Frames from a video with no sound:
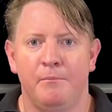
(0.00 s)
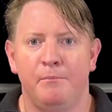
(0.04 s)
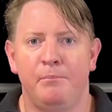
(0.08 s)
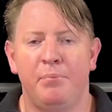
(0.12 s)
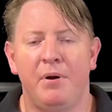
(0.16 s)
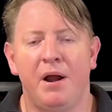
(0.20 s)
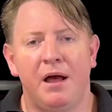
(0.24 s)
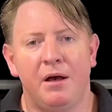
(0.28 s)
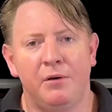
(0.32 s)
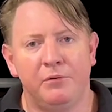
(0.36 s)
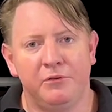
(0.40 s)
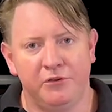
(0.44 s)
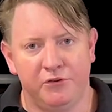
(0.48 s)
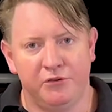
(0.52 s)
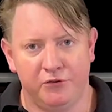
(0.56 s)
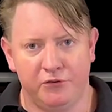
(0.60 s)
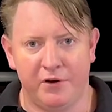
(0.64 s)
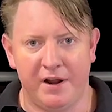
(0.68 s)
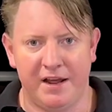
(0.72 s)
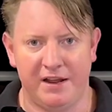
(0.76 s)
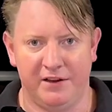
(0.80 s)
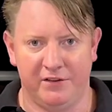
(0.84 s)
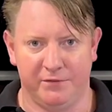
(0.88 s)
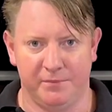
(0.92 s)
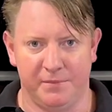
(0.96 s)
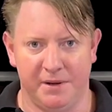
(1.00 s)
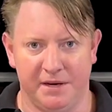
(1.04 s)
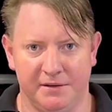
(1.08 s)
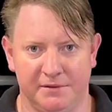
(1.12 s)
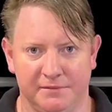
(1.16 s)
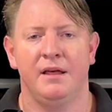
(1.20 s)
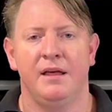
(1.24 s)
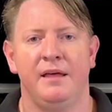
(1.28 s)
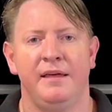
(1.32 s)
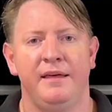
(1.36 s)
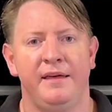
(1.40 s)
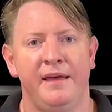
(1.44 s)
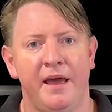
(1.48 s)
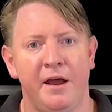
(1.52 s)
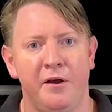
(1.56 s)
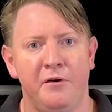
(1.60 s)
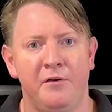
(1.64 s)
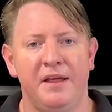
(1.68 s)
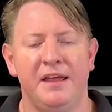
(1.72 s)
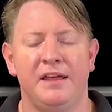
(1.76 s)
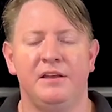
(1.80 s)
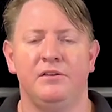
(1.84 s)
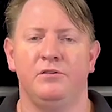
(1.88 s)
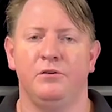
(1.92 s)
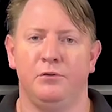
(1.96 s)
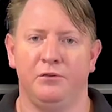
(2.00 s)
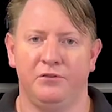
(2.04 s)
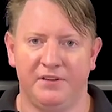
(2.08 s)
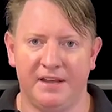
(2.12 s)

Proud tradesmen. Here in New